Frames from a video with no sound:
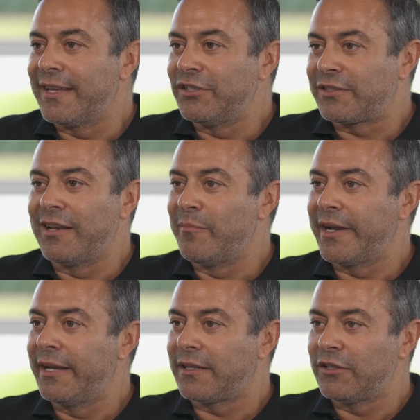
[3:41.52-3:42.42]

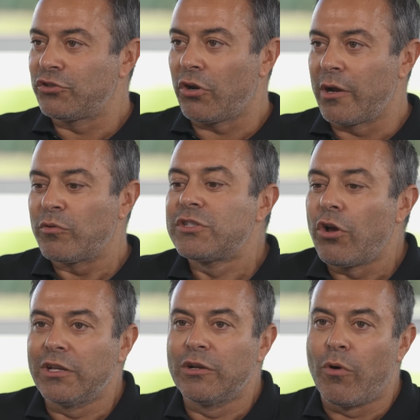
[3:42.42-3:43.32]
celebrate and enjoy. I was
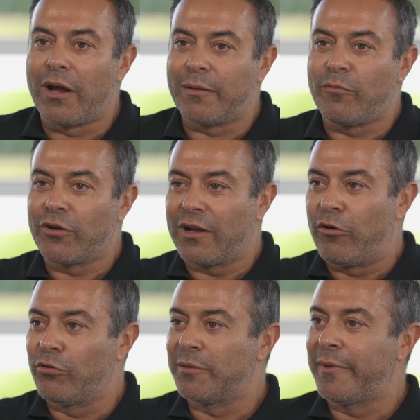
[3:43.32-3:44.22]
the only one among
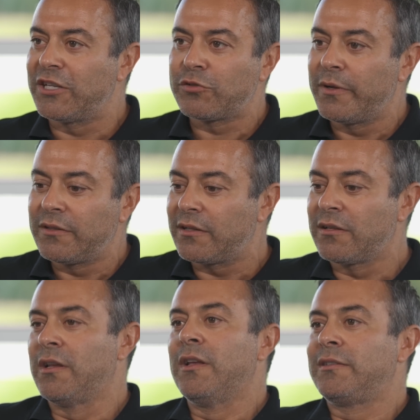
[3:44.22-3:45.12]
all the management that
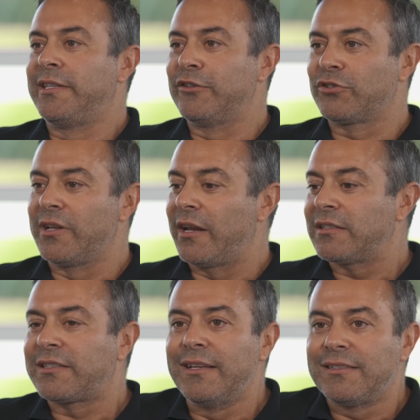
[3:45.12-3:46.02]
seriously had
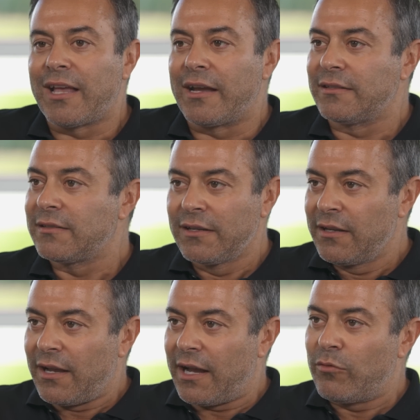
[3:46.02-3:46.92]
to stay inside.
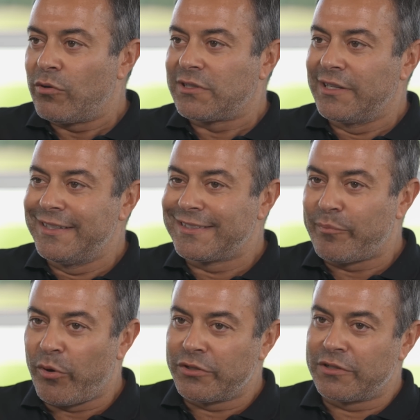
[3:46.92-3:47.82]
I was really
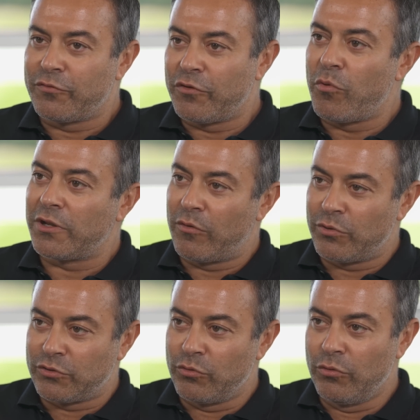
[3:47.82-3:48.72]
disappointed for what I
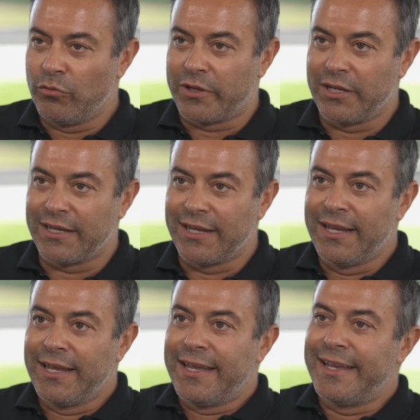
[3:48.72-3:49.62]
was looking
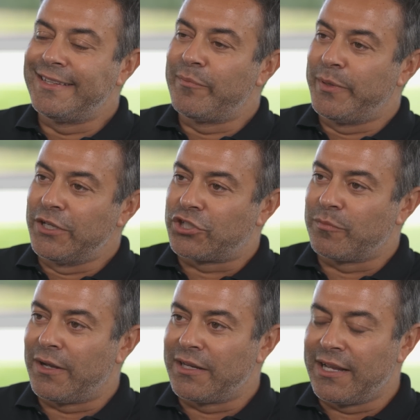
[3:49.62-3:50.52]
in the
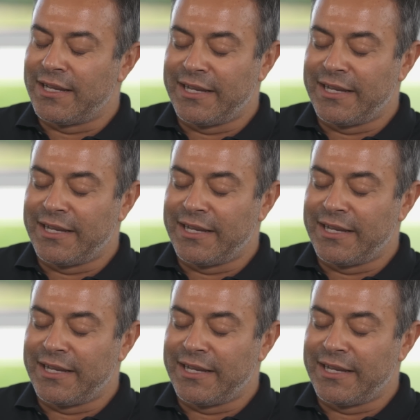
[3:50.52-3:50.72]
pitch, but.